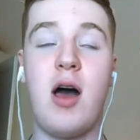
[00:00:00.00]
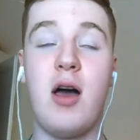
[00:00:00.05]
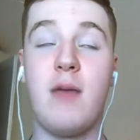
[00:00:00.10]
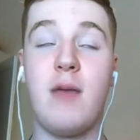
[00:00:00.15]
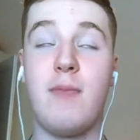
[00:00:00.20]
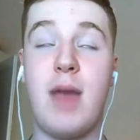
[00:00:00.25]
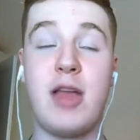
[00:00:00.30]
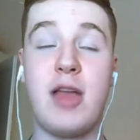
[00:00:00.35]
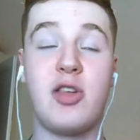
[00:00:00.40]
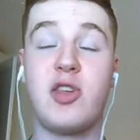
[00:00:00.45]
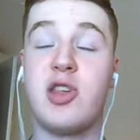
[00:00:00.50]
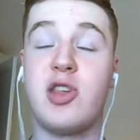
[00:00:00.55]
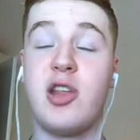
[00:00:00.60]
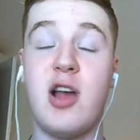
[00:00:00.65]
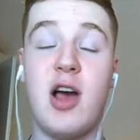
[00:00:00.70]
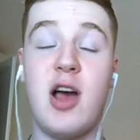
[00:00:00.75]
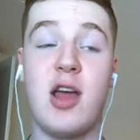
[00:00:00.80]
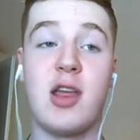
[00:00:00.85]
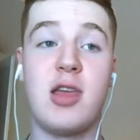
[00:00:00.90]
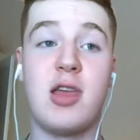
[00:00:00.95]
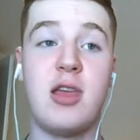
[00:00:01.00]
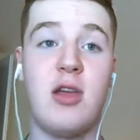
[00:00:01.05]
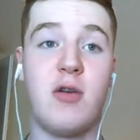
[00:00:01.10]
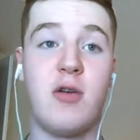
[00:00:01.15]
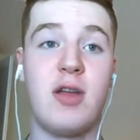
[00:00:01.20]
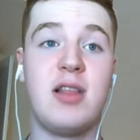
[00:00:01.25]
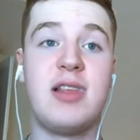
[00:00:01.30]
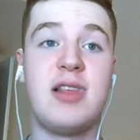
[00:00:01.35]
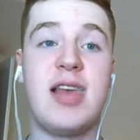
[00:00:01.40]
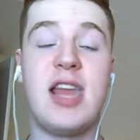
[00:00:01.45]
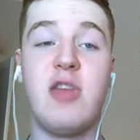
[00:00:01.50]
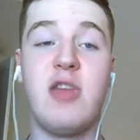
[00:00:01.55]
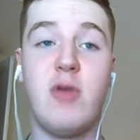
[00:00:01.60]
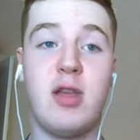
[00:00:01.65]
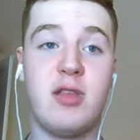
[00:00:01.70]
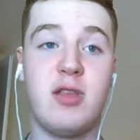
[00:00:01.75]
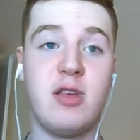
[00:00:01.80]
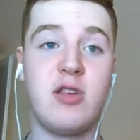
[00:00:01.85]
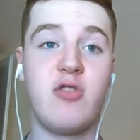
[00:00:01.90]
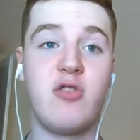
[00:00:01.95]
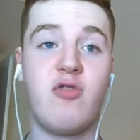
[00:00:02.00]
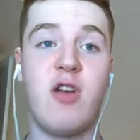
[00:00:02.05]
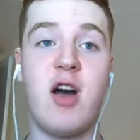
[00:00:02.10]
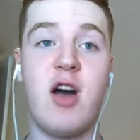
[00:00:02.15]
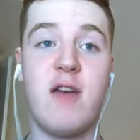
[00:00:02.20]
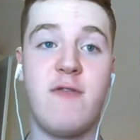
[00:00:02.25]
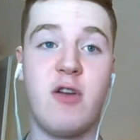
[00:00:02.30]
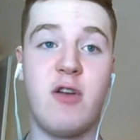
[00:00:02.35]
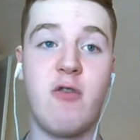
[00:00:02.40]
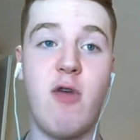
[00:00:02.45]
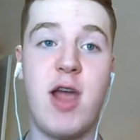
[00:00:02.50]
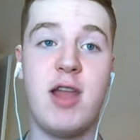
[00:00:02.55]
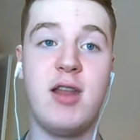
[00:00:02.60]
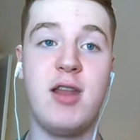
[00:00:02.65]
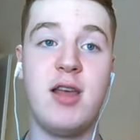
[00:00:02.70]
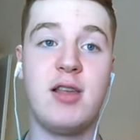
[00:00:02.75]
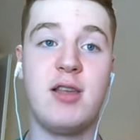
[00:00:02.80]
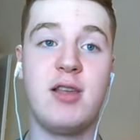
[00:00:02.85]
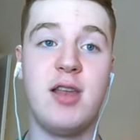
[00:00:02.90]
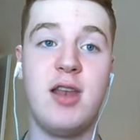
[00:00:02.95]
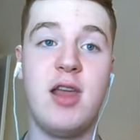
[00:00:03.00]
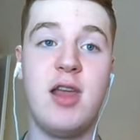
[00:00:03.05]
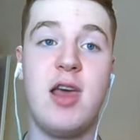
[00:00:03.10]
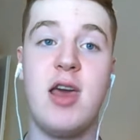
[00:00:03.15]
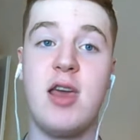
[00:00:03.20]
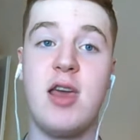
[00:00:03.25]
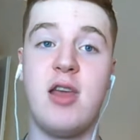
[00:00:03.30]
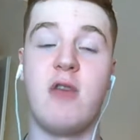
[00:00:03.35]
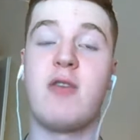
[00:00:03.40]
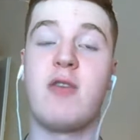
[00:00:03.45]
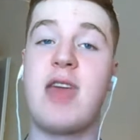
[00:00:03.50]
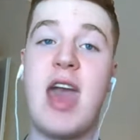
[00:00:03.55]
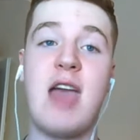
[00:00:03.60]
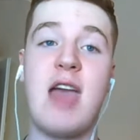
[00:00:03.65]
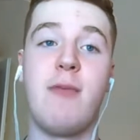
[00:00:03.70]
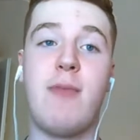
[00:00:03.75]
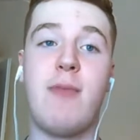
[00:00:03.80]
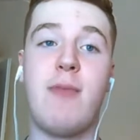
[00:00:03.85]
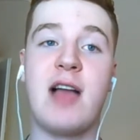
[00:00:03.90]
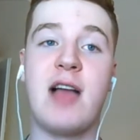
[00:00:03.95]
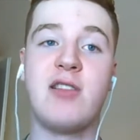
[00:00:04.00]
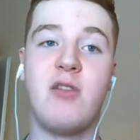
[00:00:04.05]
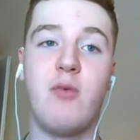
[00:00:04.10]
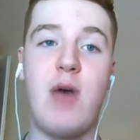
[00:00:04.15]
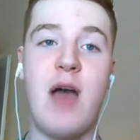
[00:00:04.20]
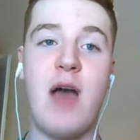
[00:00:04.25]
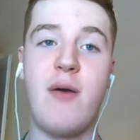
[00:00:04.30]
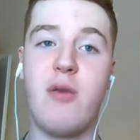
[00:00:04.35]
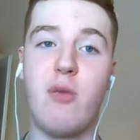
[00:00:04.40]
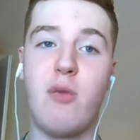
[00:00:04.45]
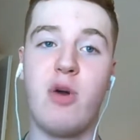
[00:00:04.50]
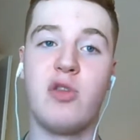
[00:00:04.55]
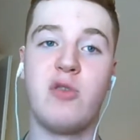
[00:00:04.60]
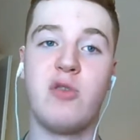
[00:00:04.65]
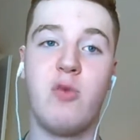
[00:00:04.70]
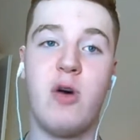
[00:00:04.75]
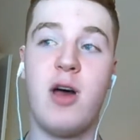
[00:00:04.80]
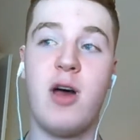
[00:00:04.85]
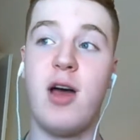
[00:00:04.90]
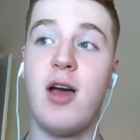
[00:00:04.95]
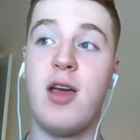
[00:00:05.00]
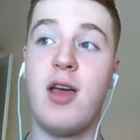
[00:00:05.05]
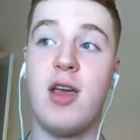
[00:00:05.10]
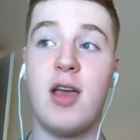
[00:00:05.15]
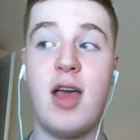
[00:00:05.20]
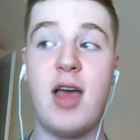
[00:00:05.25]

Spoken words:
Manchester United, continuing to strive for greatness and, getting back to where we once were.